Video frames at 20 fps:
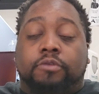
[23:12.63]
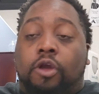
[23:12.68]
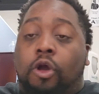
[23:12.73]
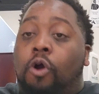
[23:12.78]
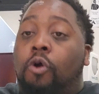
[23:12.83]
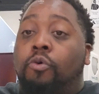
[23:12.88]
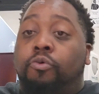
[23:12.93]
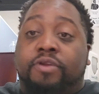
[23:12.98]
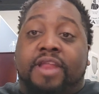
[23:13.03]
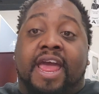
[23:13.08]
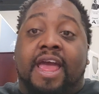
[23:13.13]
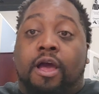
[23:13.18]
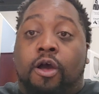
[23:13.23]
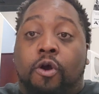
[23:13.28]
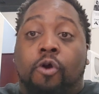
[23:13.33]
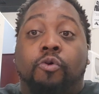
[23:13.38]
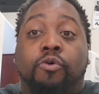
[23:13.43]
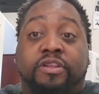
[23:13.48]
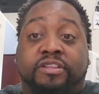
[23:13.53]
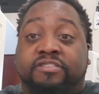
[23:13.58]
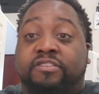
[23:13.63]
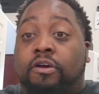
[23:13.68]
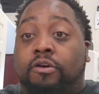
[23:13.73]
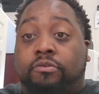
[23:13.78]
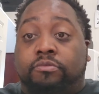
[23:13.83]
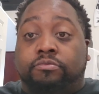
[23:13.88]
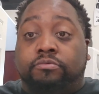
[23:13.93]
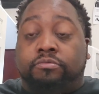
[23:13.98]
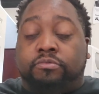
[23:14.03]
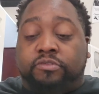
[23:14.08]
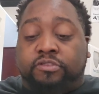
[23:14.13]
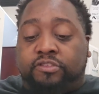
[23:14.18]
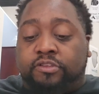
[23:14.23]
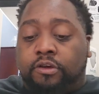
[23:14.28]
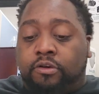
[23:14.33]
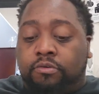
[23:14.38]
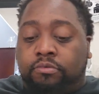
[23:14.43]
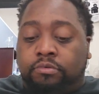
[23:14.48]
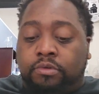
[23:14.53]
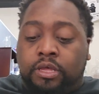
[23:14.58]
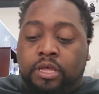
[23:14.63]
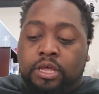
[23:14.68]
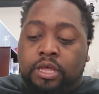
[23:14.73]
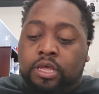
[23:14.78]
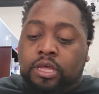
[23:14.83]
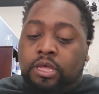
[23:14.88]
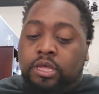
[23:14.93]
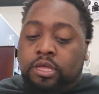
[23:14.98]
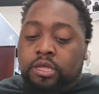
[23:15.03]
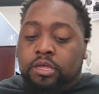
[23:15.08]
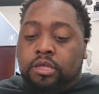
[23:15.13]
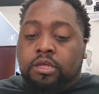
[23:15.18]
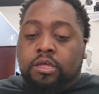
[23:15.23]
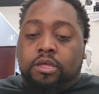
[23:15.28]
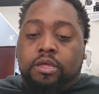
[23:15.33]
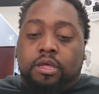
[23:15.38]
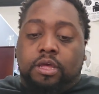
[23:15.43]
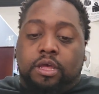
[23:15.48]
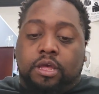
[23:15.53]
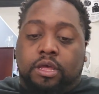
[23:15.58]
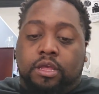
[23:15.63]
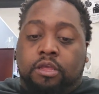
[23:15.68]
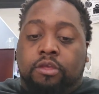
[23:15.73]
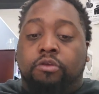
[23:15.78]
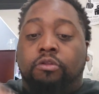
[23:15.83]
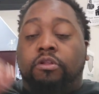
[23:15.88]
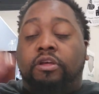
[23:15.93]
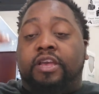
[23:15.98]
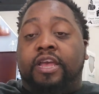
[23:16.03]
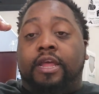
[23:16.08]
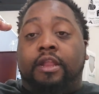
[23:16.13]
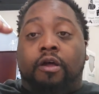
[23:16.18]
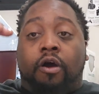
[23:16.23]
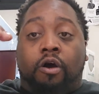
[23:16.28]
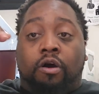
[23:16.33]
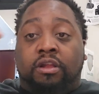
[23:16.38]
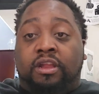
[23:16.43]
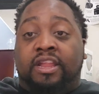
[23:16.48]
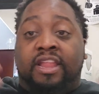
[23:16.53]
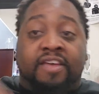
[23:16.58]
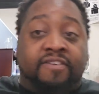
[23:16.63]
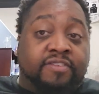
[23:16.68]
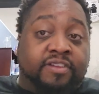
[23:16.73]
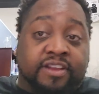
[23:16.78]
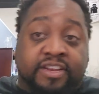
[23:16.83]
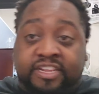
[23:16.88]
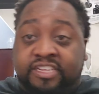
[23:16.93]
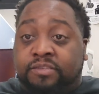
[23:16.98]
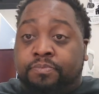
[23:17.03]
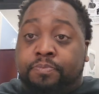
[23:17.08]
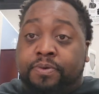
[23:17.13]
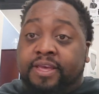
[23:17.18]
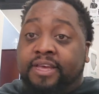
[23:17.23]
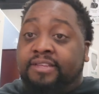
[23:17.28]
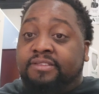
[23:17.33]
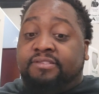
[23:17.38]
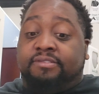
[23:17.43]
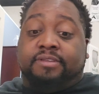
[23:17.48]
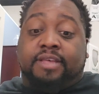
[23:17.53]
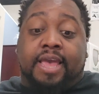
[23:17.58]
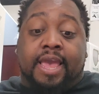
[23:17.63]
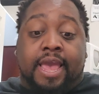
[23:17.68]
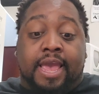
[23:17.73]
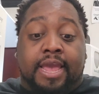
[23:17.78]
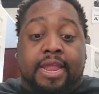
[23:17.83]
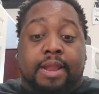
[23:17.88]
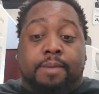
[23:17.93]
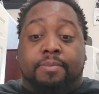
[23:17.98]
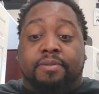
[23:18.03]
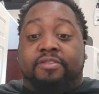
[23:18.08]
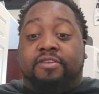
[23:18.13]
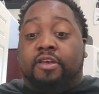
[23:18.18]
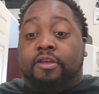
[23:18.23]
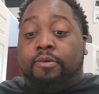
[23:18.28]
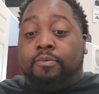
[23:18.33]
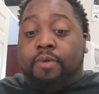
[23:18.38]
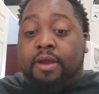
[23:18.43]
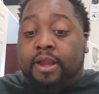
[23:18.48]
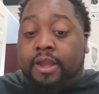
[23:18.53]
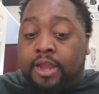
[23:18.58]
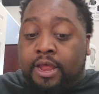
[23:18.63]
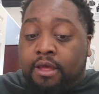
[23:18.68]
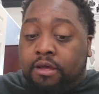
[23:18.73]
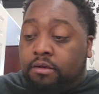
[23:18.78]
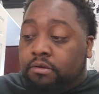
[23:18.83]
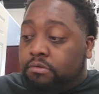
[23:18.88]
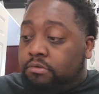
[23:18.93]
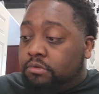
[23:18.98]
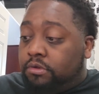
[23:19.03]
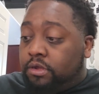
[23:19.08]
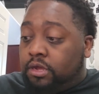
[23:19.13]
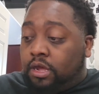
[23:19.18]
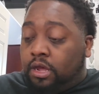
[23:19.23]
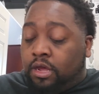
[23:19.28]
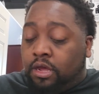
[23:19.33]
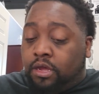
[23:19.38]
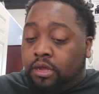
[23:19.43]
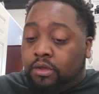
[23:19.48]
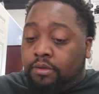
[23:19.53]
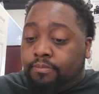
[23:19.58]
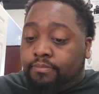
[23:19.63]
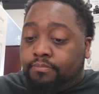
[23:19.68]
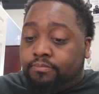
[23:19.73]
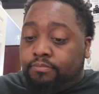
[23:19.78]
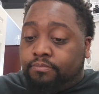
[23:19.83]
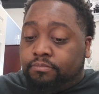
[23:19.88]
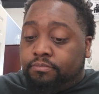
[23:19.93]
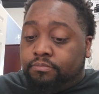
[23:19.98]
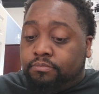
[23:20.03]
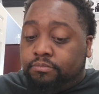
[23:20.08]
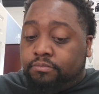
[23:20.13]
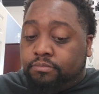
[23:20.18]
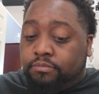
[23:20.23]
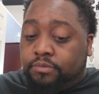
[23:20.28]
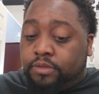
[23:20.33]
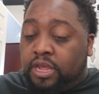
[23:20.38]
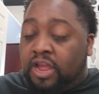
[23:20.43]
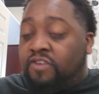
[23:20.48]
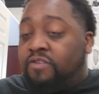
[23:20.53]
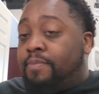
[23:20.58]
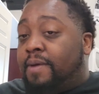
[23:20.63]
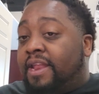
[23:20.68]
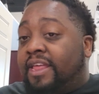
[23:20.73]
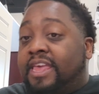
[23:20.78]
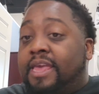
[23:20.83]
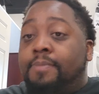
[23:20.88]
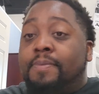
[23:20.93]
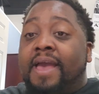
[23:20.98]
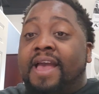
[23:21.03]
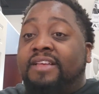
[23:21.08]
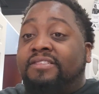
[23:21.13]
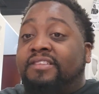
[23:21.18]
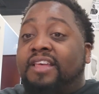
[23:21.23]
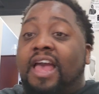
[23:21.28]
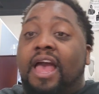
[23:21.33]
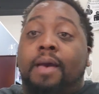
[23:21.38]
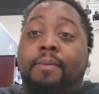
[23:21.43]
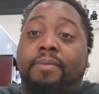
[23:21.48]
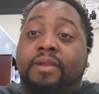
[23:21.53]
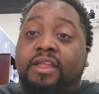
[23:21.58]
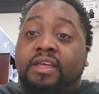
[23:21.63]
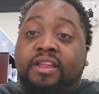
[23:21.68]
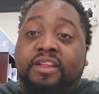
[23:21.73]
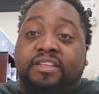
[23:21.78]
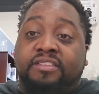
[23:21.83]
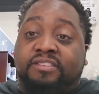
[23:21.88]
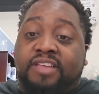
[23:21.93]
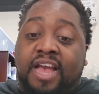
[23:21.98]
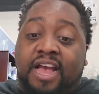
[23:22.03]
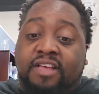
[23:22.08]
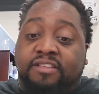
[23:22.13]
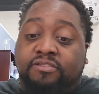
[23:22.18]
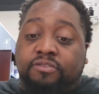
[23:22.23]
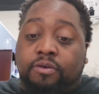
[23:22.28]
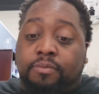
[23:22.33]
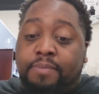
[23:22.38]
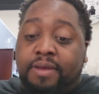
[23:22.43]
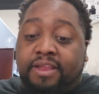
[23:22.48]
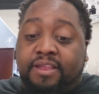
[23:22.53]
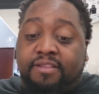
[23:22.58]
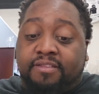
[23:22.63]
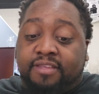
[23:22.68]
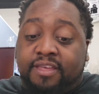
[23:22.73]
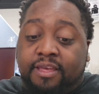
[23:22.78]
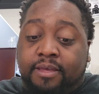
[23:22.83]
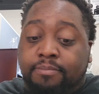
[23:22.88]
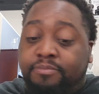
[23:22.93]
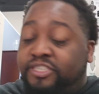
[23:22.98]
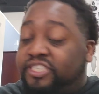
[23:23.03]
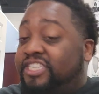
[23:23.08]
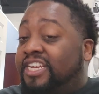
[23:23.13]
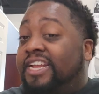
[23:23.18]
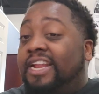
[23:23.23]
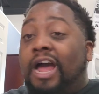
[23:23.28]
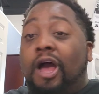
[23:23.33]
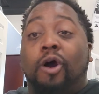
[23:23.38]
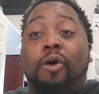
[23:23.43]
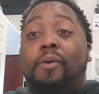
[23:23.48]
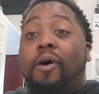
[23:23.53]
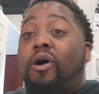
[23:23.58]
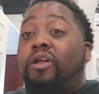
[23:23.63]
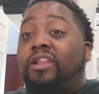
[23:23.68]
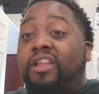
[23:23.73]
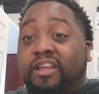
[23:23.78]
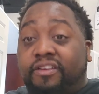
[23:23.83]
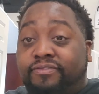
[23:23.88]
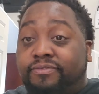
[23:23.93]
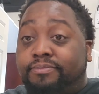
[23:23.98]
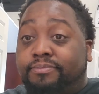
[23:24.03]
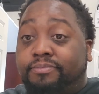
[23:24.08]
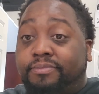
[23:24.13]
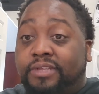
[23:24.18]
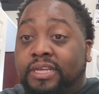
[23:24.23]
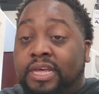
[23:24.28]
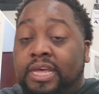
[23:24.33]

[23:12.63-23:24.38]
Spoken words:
hold his own. So you look at all 11 of these picks, and I'm gonna tell you right now, everybody keep asking how many of these guys are gonna make the team. Shit, I hope all of them.